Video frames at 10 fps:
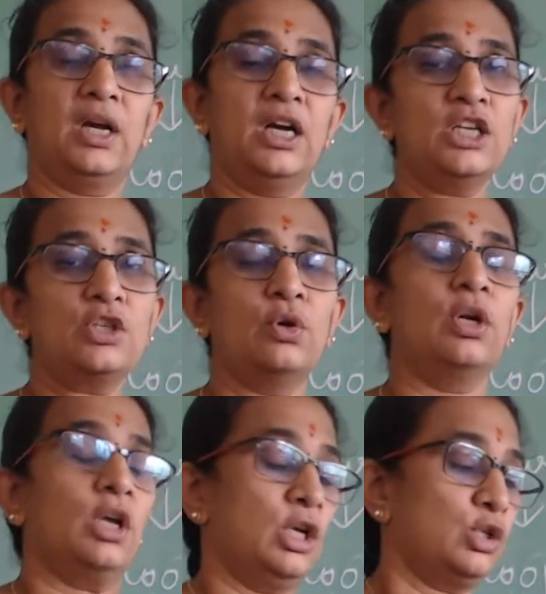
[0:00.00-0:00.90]

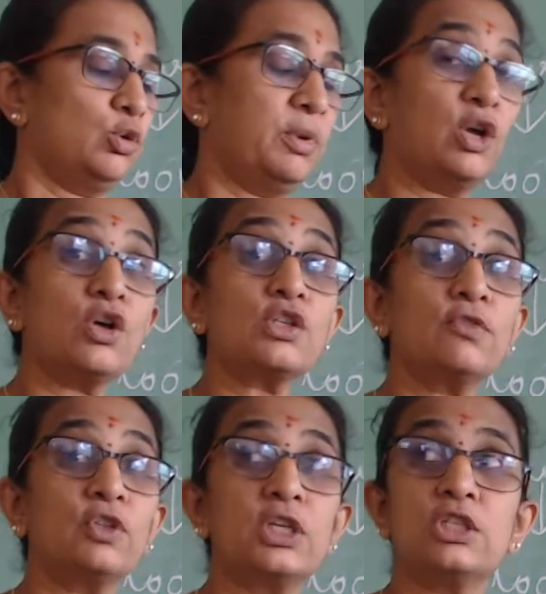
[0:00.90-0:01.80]
Understood? So
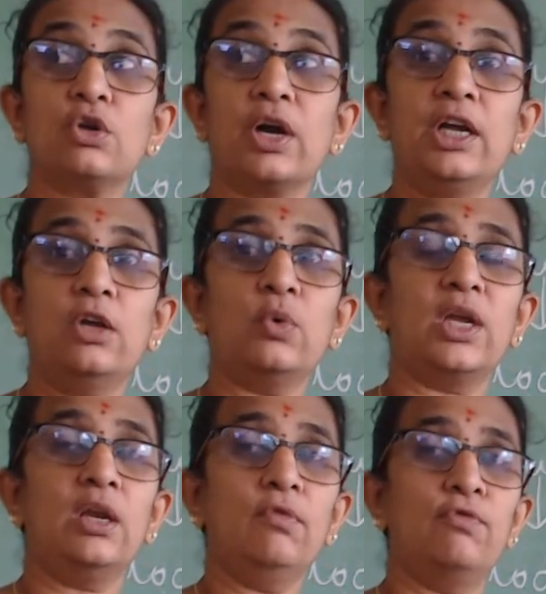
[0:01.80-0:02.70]
because of the joint, you
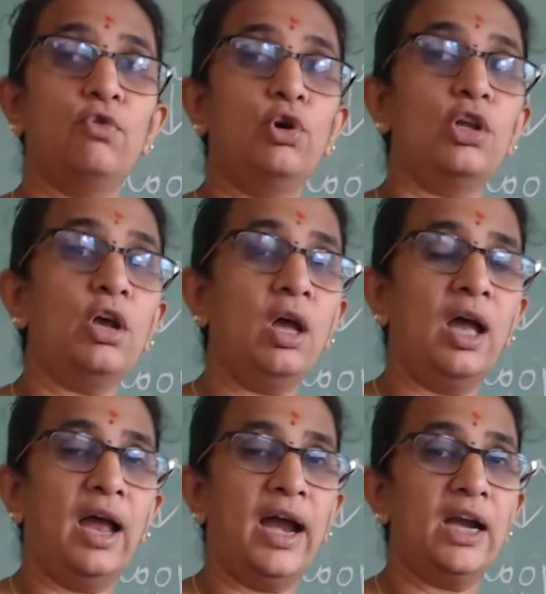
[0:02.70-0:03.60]
can fold
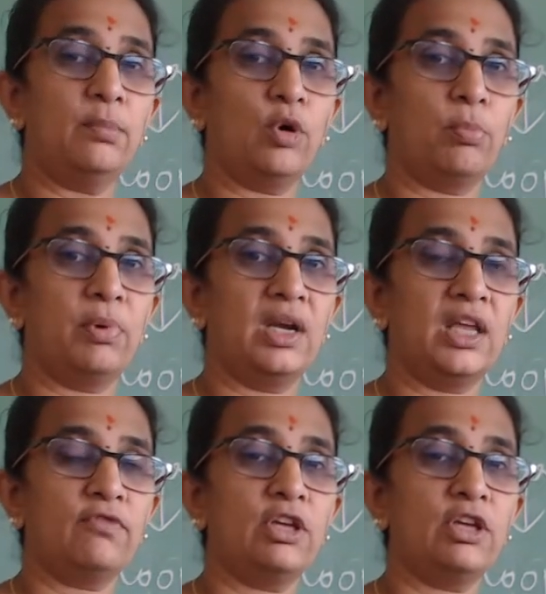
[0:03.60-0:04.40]
your hand properly.